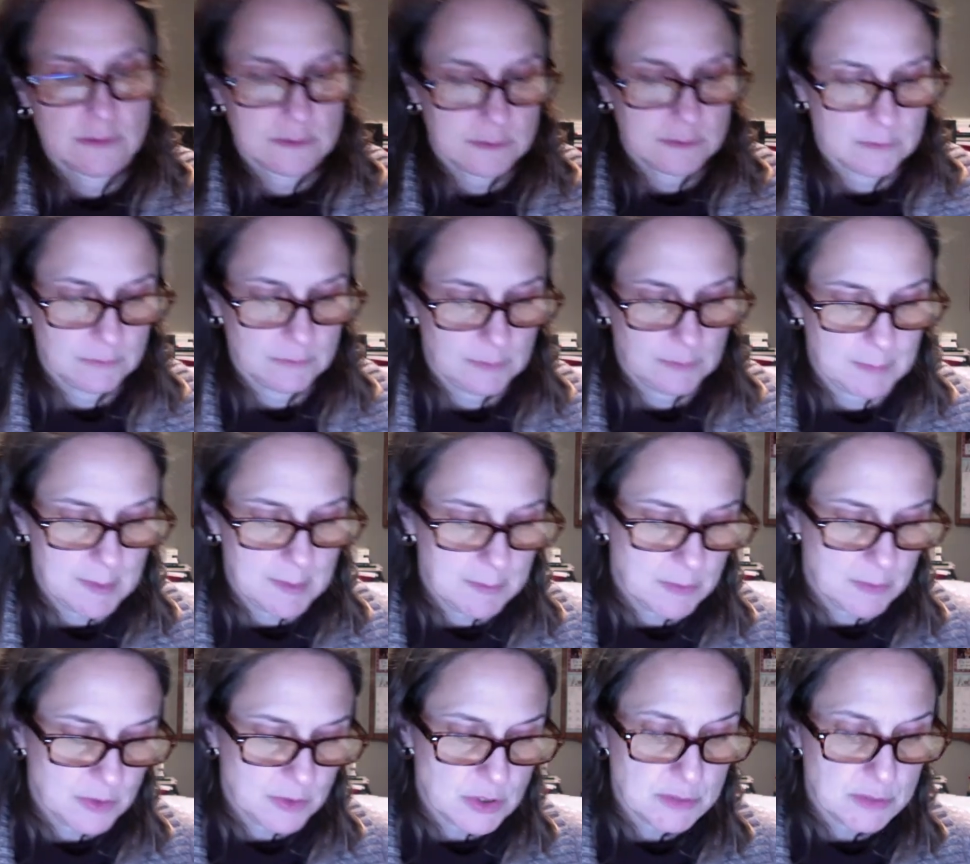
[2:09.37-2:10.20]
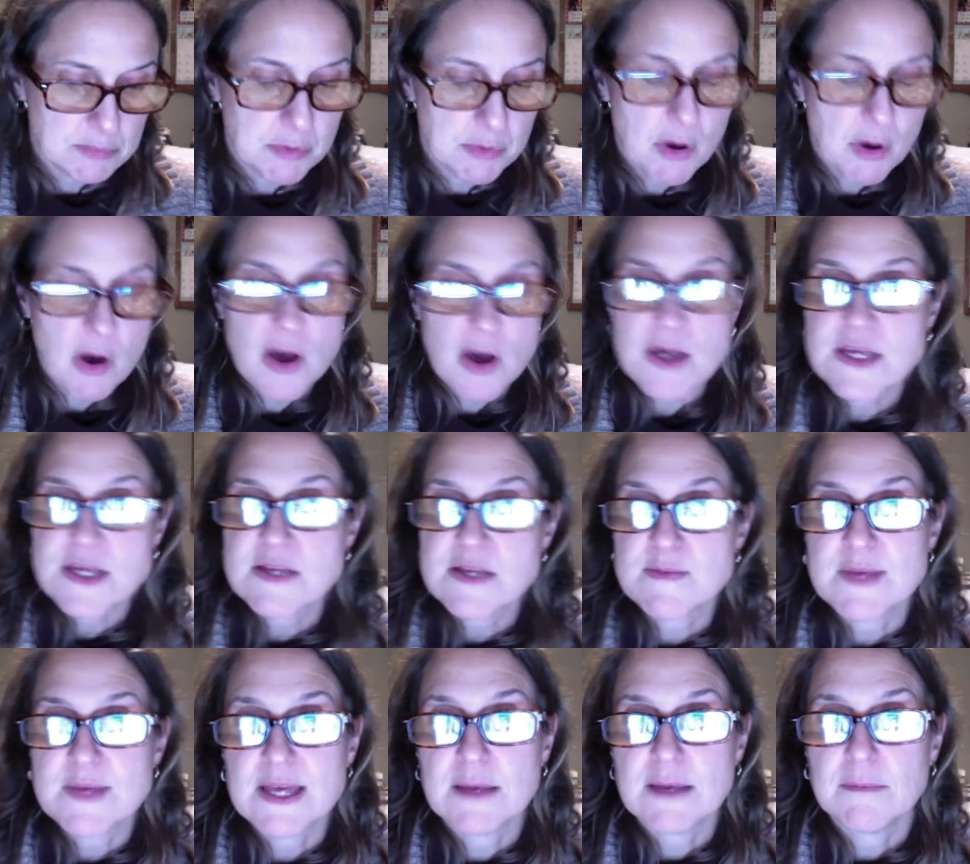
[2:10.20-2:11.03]
Remember to pause
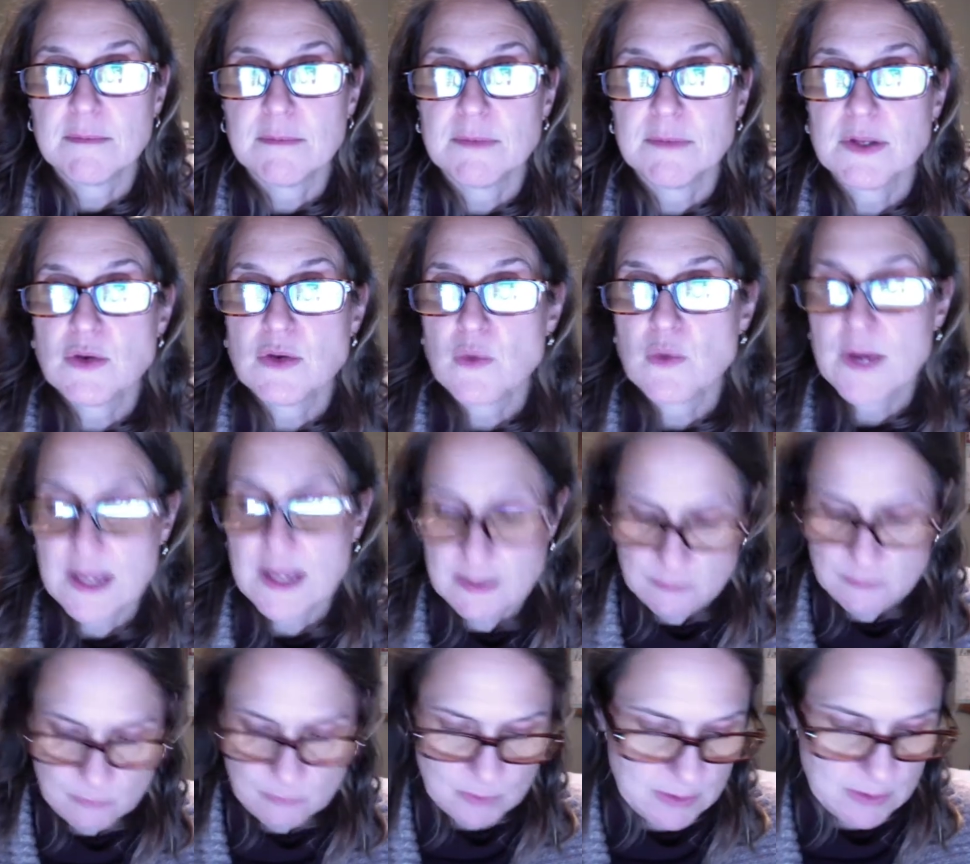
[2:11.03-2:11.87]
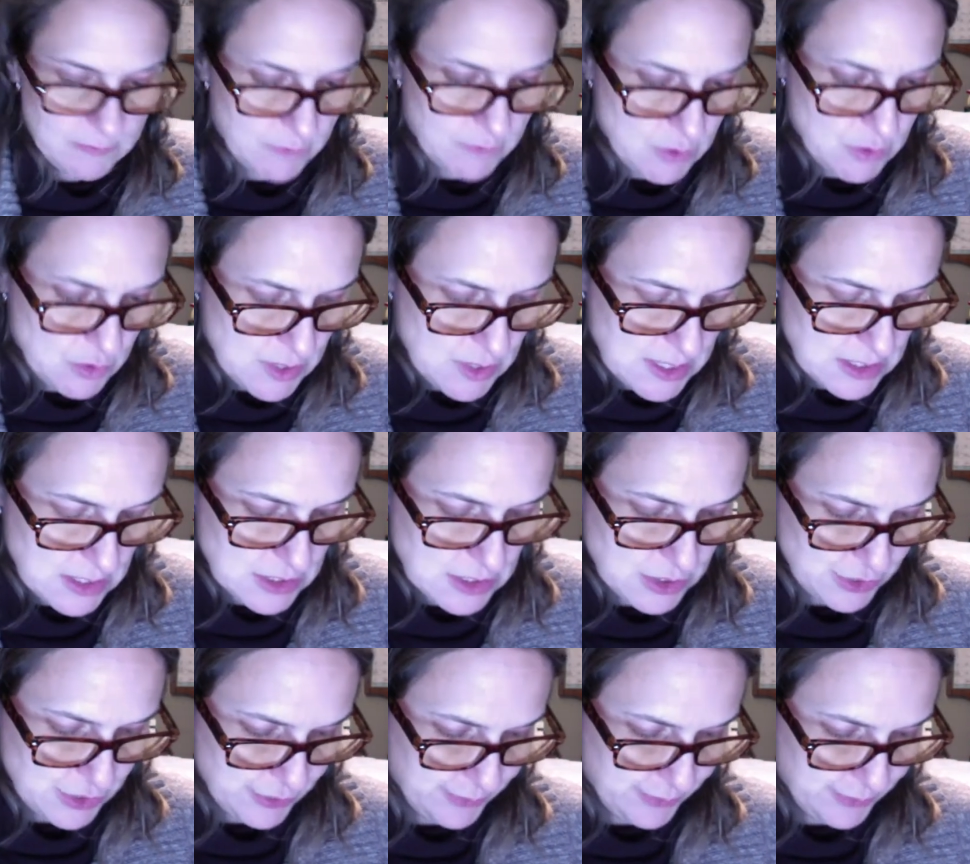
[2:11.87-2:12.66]
me in between whenever you need to.